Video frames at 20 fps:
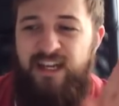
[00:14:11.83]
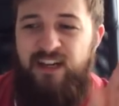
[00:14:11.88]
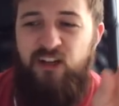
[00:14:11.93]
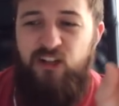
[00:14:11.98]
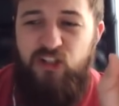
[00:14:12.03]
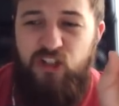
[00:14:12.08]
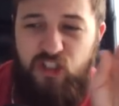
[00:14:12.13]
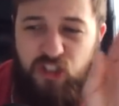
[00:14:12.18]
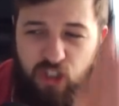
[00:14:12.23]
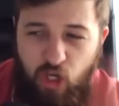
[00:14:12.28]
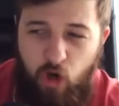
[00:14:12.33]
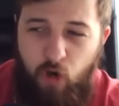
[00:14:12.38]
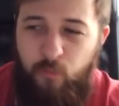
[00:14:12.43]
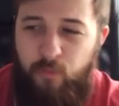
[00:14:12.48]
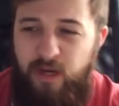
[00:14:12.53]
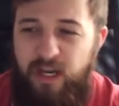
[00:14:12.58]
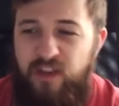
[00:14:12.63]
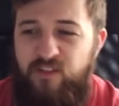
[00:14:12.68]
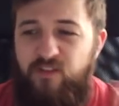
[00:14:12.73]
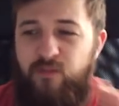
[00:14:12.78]
It looks so
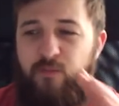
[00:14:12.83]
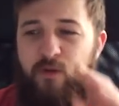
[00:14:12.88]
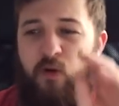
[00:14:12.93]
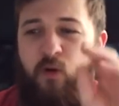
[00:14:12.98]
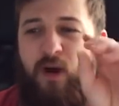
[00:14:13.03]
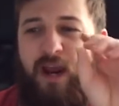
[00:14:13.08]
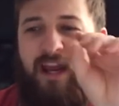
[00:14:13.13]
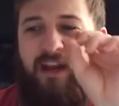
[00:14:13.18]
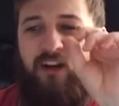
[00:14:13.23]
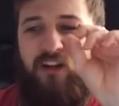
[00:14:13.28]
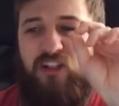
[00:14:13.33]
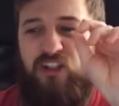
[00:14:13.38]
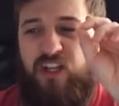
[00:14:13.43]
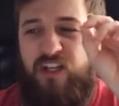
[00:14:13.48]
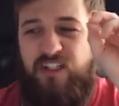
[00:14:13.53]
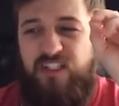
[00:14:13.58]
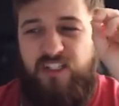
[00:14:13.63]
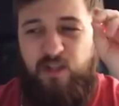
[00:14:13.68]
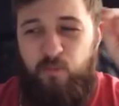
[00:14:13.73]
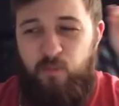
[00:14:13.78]
believable. It looks
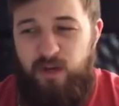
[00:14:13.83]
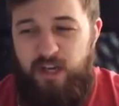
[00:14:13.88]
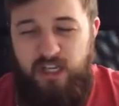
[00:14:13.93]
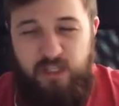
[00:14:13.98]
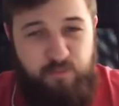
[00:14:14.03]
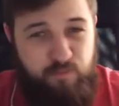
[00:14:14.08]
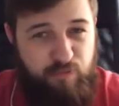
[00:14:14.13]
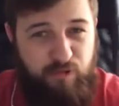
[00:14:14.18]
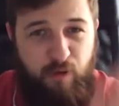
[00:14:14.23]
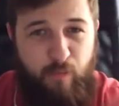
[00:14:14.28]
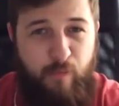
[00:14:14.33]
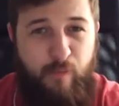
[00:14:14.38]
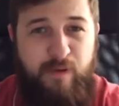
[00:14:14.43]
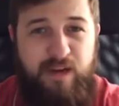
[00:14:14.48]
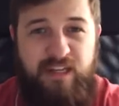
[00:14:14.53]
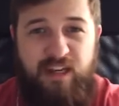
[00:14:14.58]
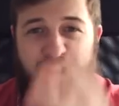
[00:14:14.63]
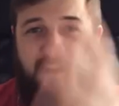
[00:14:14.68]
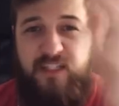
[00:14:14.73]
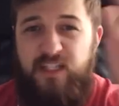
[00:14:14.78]
like someone has
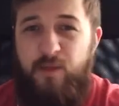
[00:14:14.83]
probably done